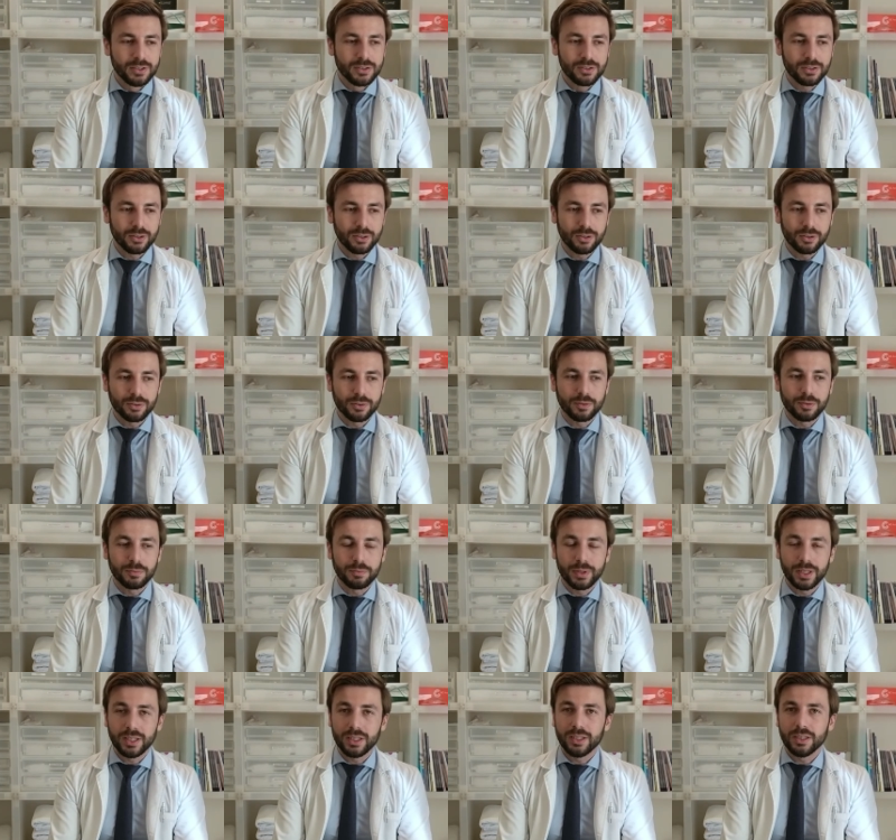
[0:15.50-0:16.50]
So
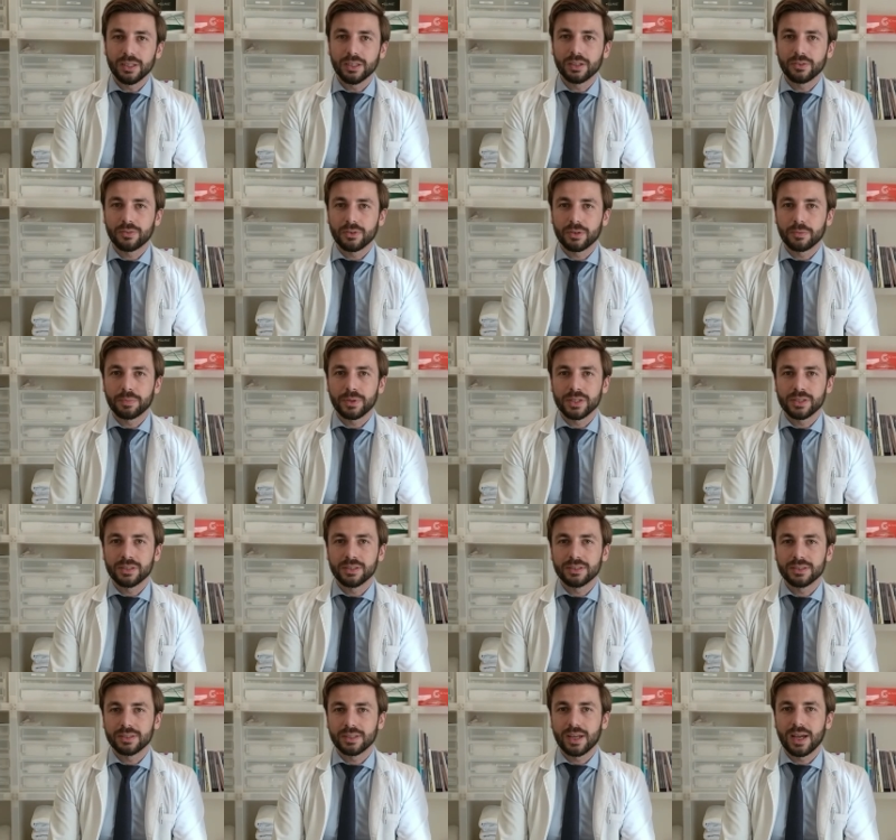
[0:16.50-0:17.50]
many of our
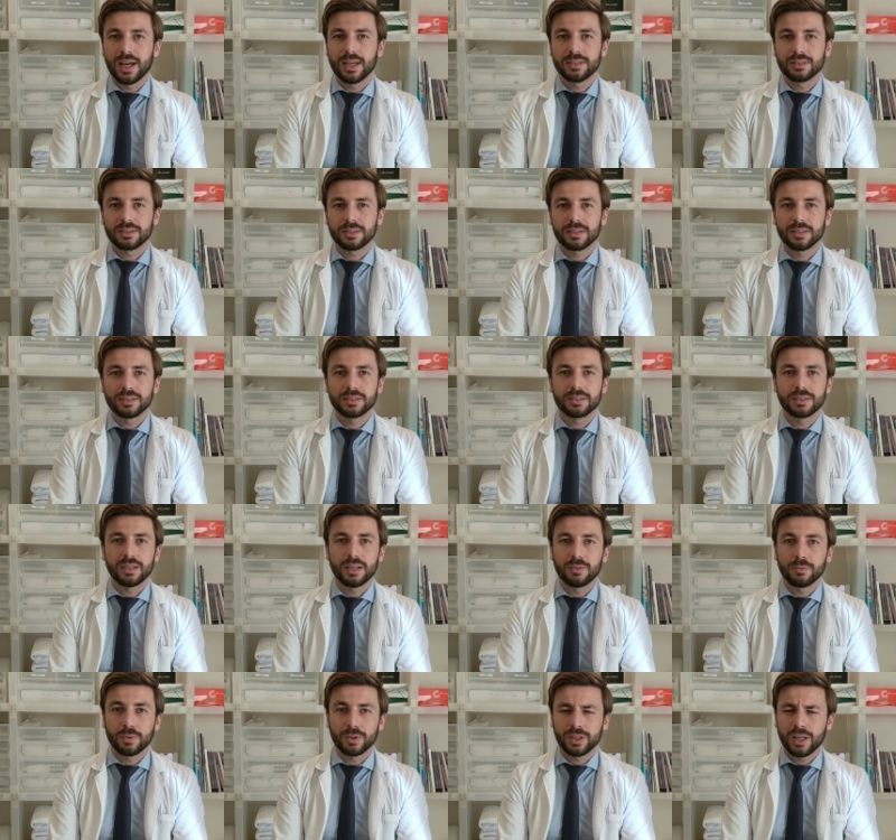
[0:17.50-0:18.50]
patients asked us
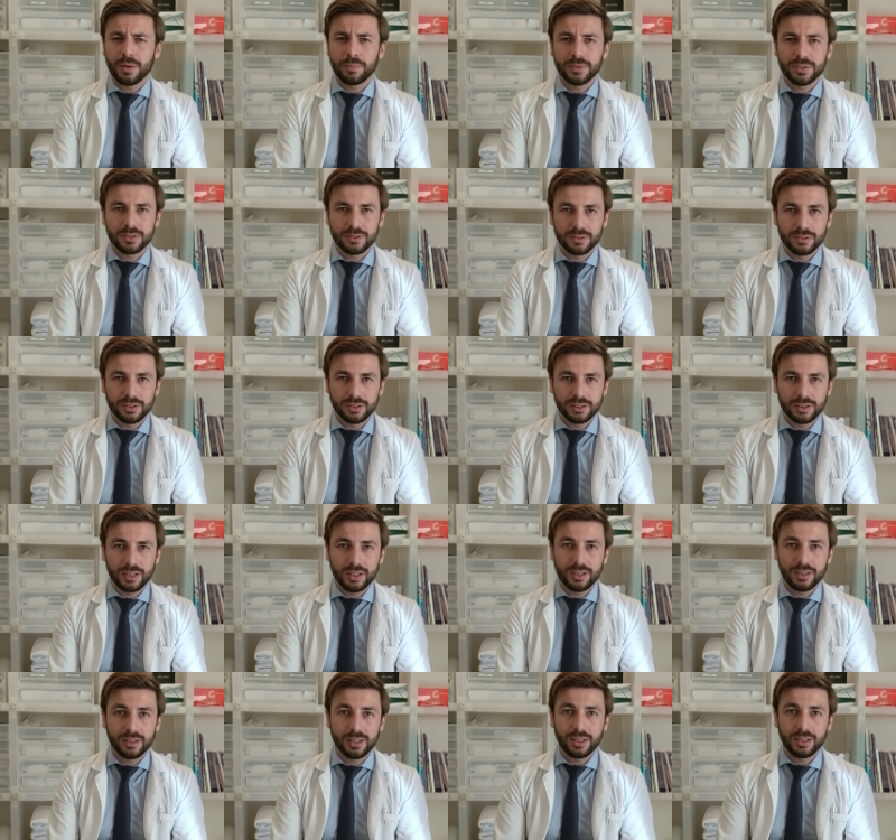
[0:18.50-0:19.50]
what happens to the
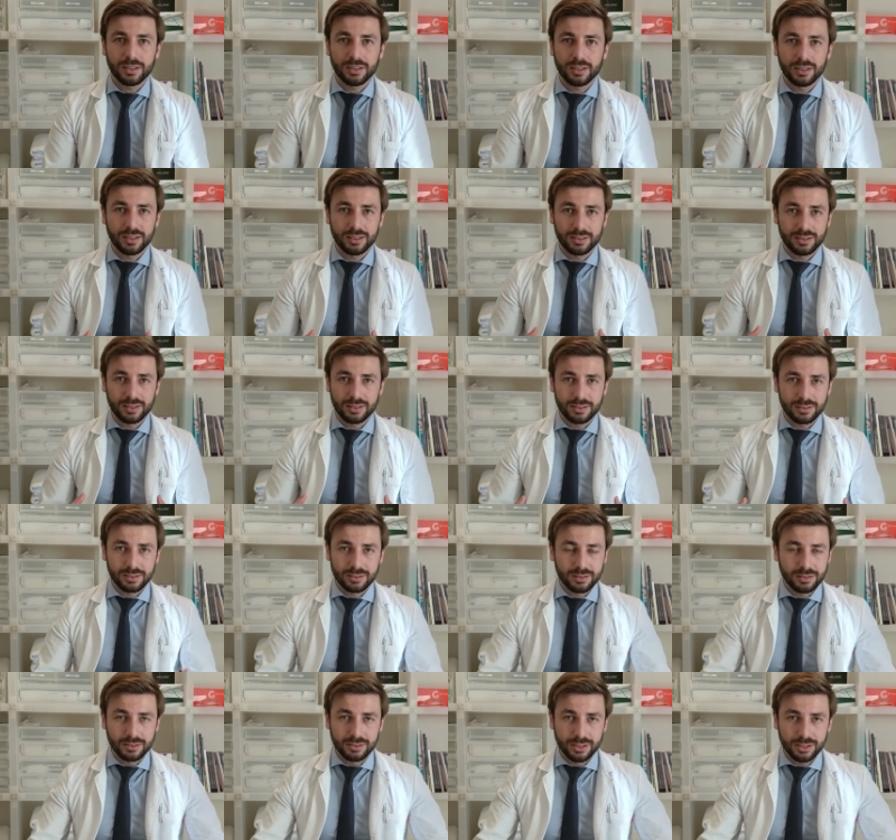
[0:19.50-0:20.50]
skin then? Is it
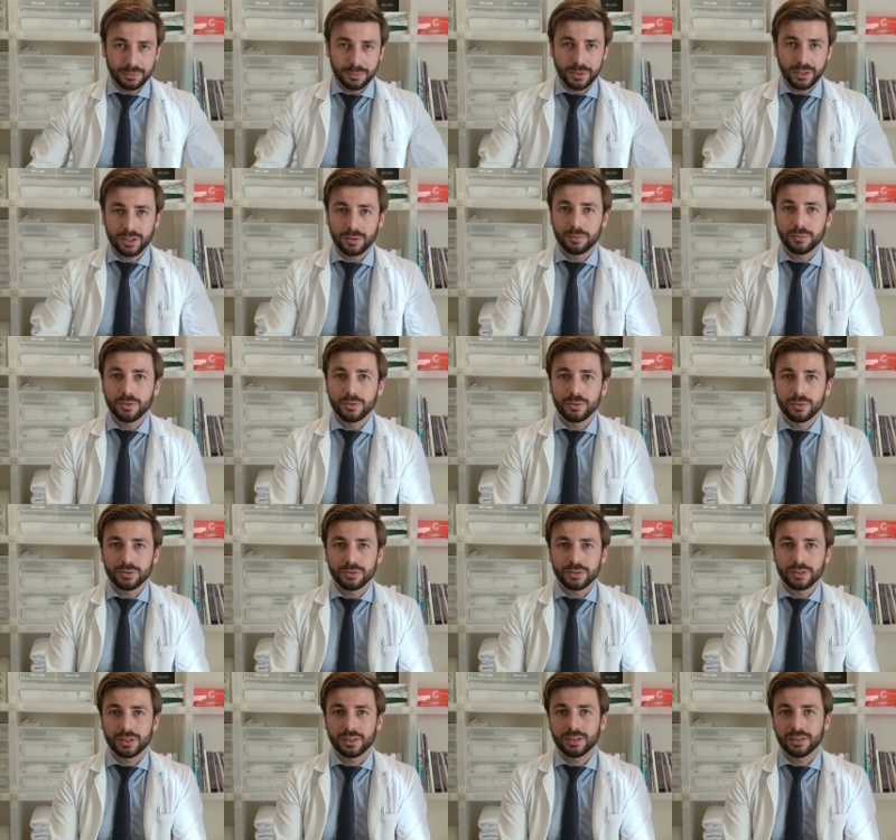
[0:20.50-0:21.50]
just become
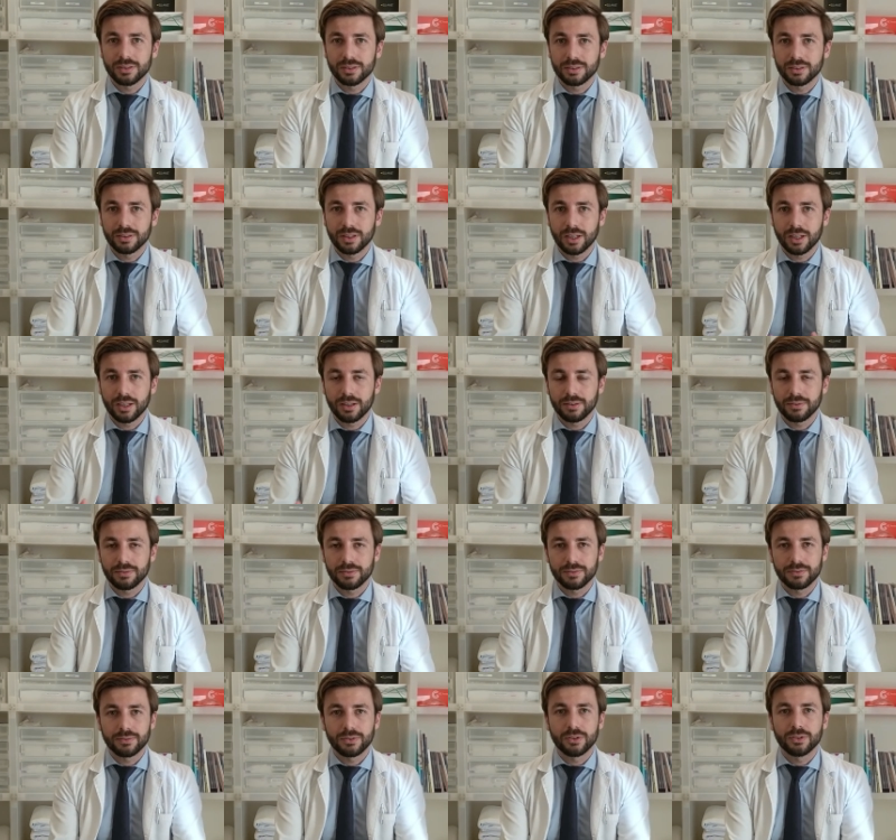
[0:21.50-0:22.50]
loose and is uh,
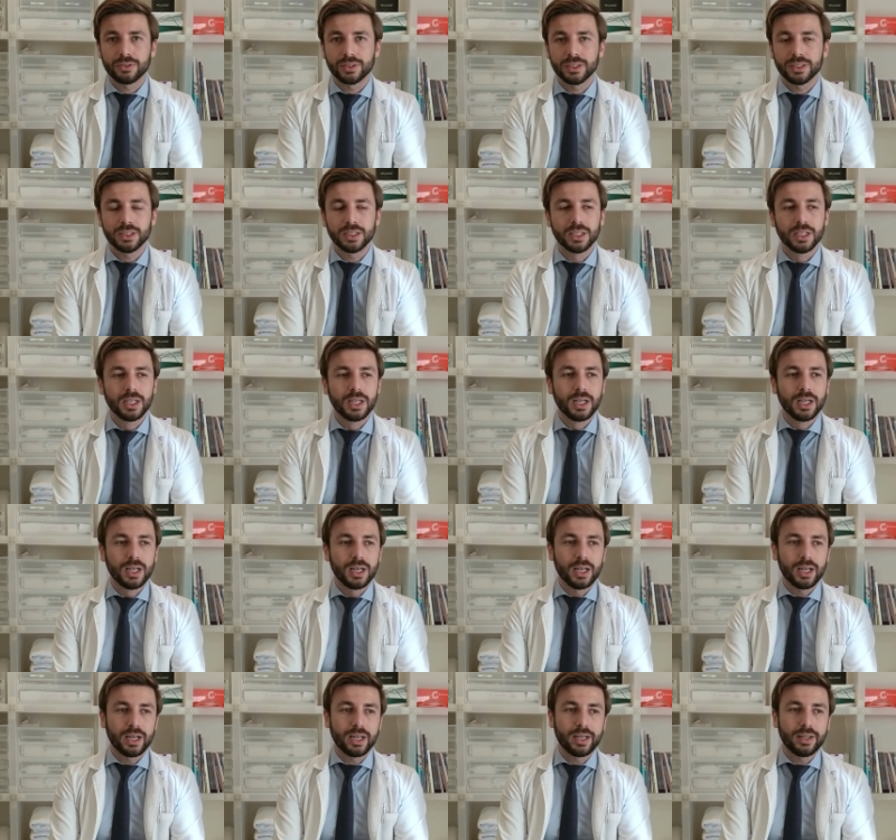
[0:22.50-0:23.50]
folding?
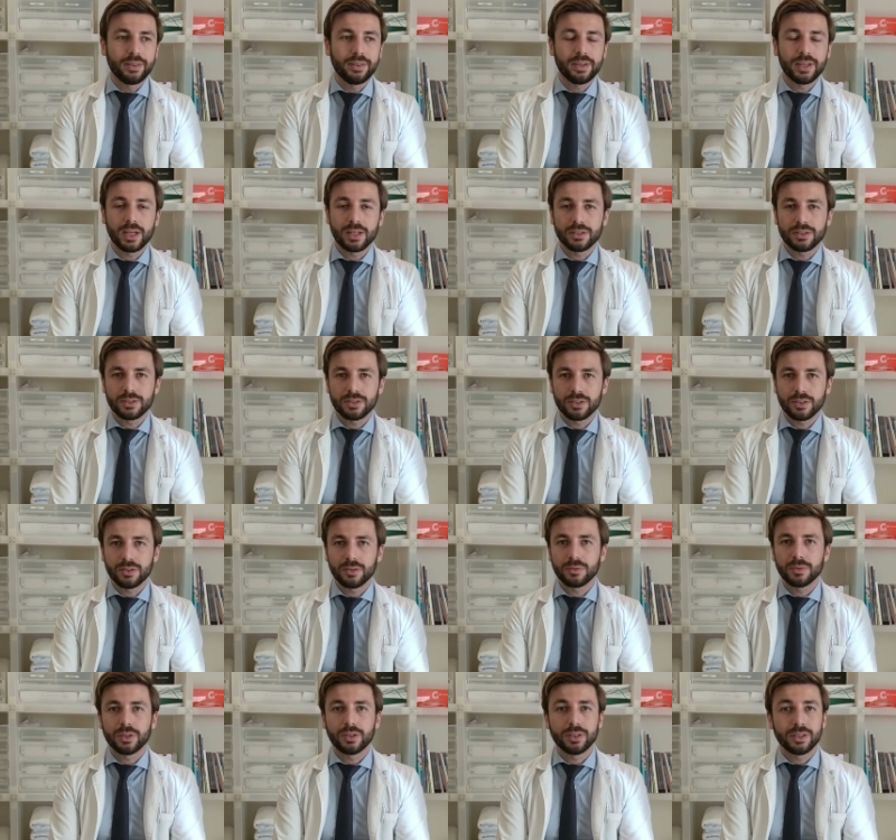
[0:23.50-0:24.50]
And the answer,
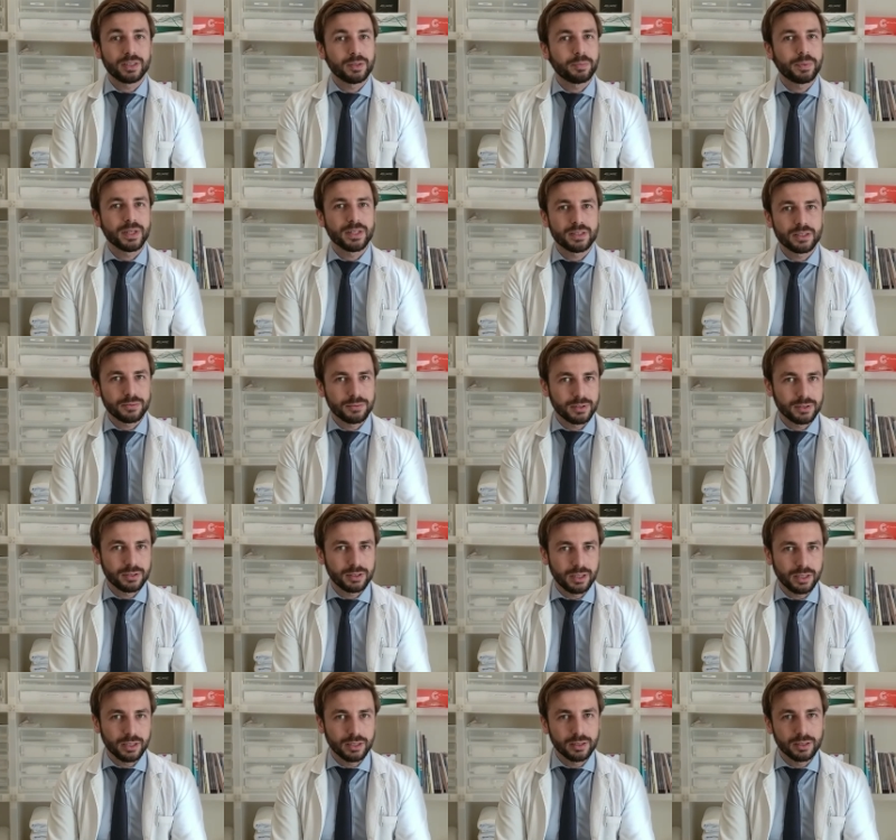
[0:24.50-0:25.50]
well it depends of the
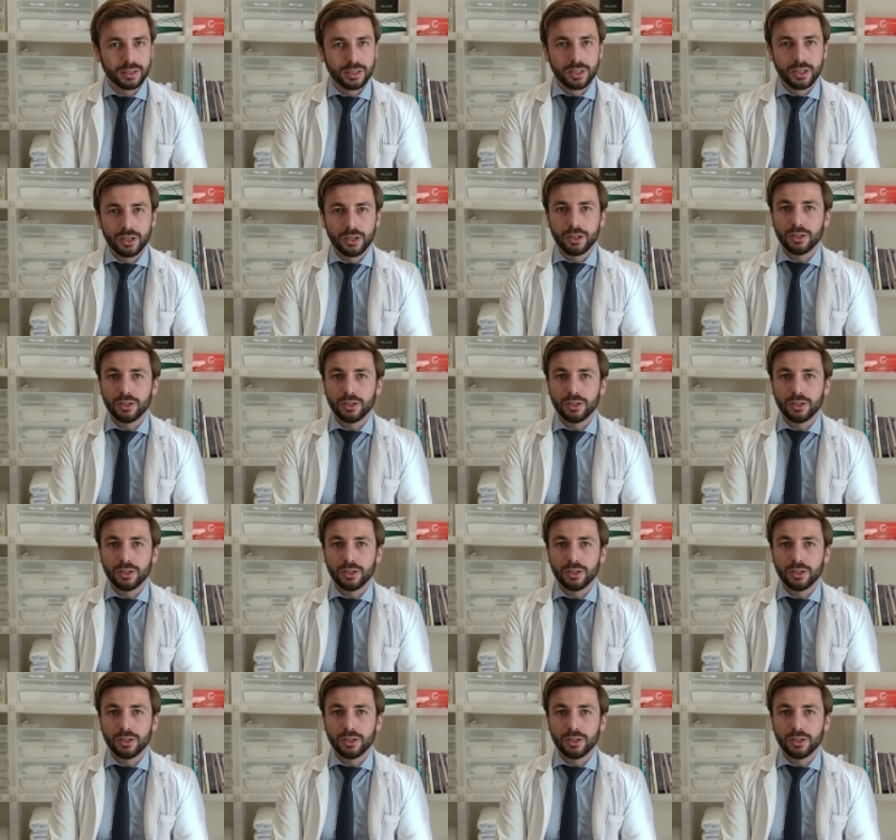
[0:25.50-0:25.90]
skin.